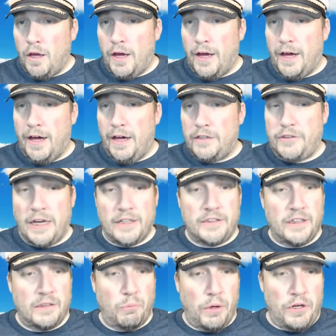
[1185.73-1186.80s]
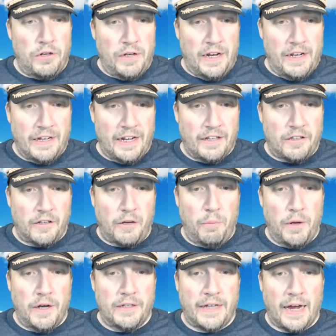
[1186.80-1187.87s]
Janet says, what do you need to get the
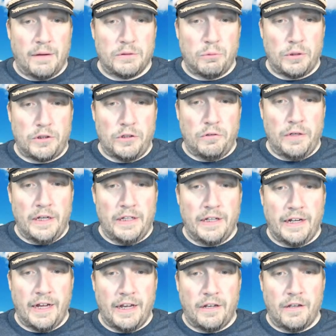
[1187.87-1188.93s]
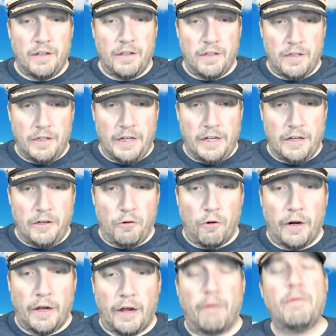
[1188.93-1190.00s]
community tabs? What do you need to get the
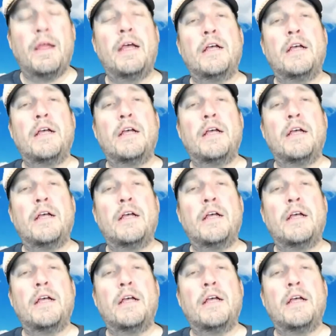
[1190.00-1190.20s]
URL?